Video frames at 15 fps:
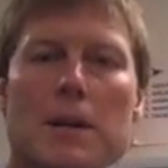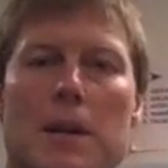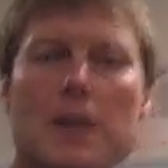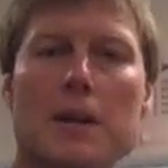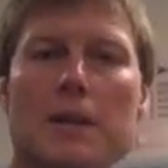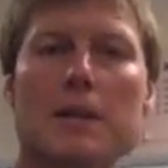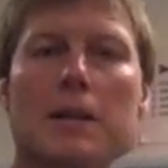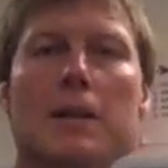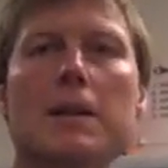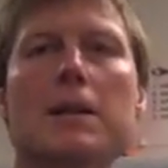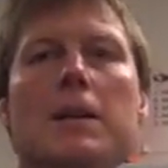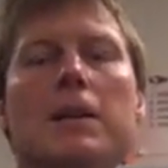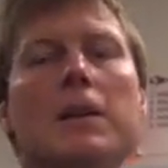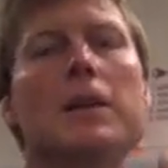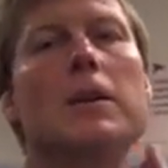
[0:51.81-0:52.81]
here,
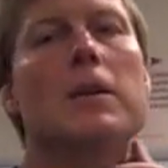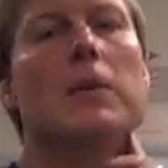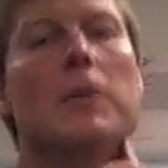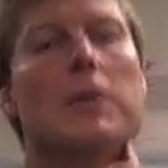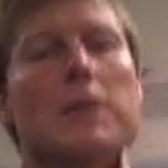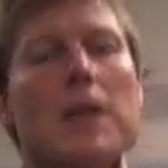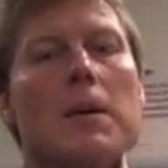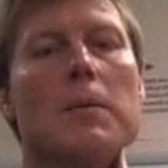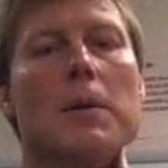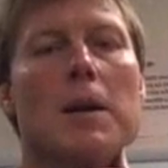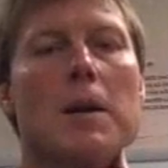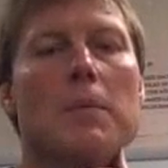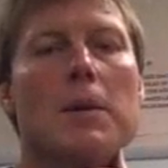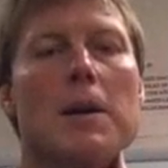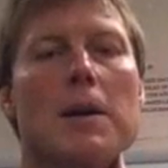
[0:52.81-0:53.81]
you can always get one
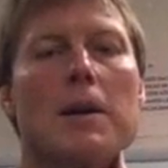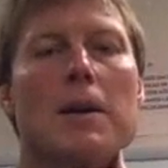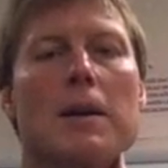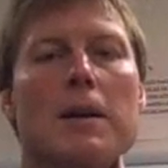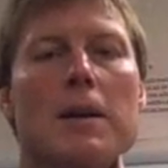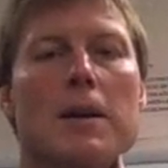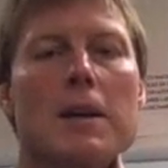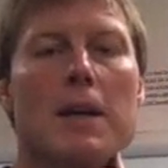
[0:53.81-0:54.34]
up here.